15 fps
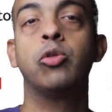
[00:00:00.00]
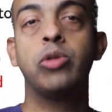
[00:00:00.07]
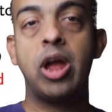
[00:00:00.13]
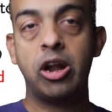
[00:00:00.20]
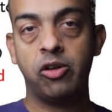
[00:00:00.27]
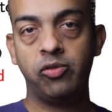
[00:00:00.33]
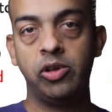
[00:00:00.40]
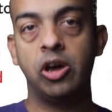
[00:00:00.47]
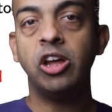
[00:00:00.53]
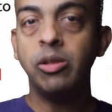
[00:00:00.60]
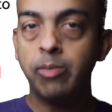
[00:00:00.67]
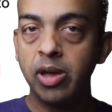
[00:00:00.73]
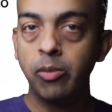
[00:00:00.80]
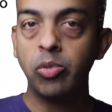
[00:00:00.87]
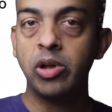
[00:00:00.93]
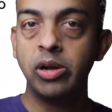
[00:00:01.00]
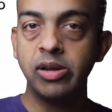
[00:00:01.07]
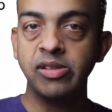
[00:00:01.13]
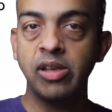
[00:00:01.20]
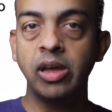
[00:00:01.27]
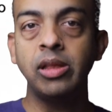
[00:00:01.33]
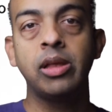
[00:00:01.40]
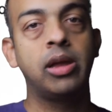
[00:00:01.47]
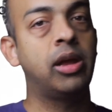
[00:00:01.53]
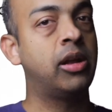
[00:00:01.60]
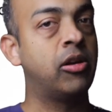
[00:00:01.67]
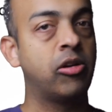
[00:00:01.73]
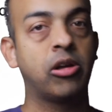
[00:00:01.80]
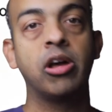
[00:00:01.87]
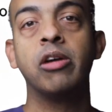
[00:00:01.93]
to that of the unpipelined design
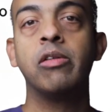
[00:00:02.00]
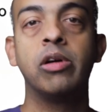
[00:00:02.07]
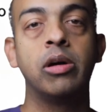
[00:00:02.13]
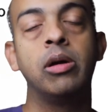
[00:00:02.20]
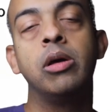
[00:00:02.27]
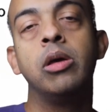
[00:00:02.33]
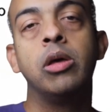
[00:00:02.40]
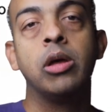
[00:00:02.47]
and recover